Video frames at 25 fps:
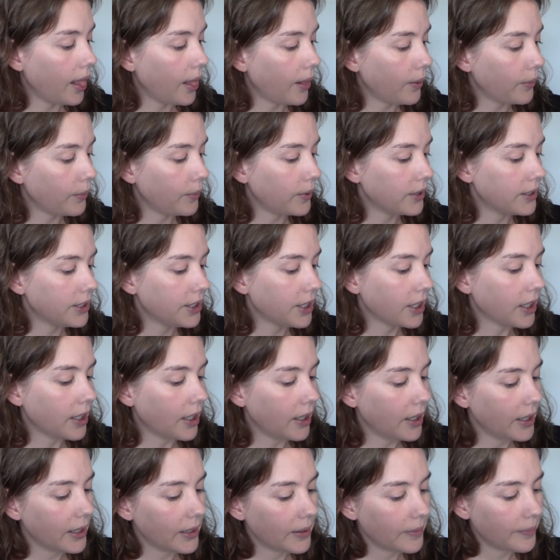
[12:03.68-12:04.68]
what you
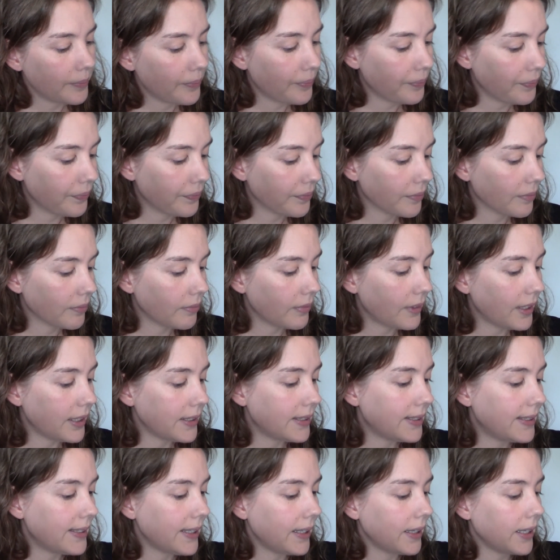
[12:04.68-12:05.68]
call it, these
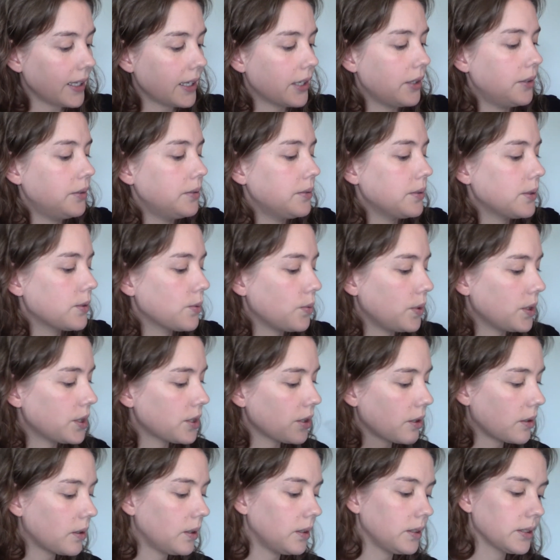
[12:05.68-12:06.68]
silicones, which
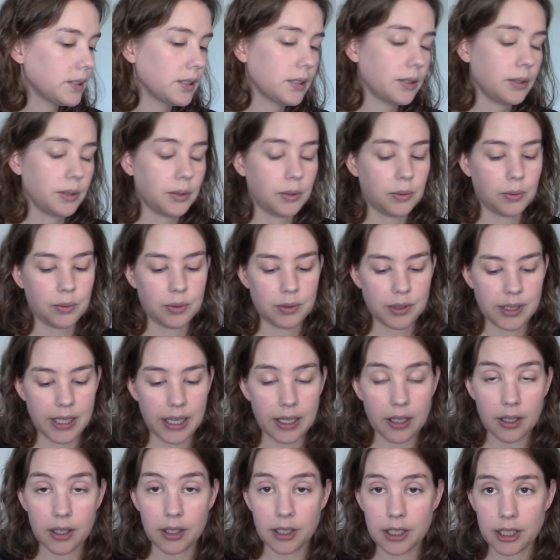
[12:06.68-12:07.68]
are also
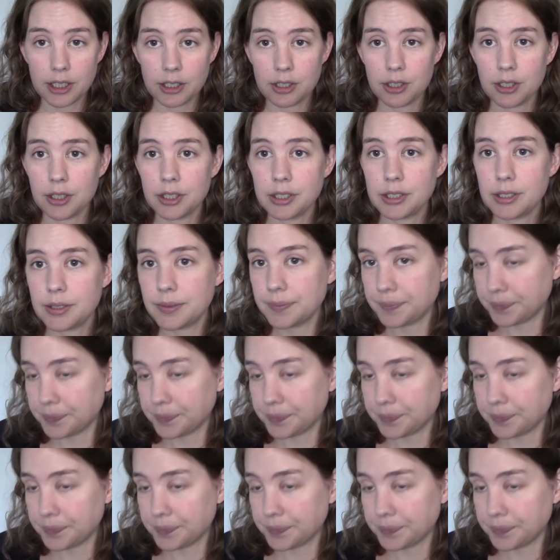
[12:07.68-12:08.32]
skin conditioners.